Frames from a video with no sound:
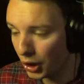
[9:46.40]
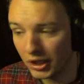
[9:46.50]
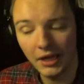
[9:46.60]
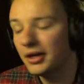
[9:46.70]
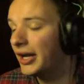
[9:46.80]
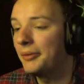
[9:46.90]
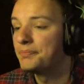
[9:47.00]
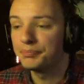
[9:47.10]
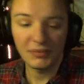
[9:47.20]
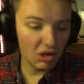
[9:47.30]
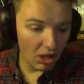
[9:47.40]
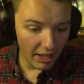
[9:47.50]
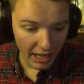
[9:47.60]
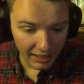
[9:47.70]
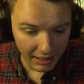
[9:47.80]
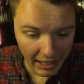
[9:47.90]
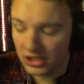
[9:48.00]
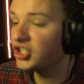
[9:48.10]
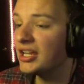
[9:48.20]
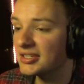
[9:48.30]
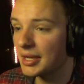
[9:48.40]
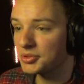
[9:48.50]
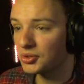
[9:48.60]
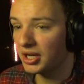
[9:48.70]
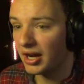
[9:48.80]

Okay, okay. Yo, I, I, I should end this episode here.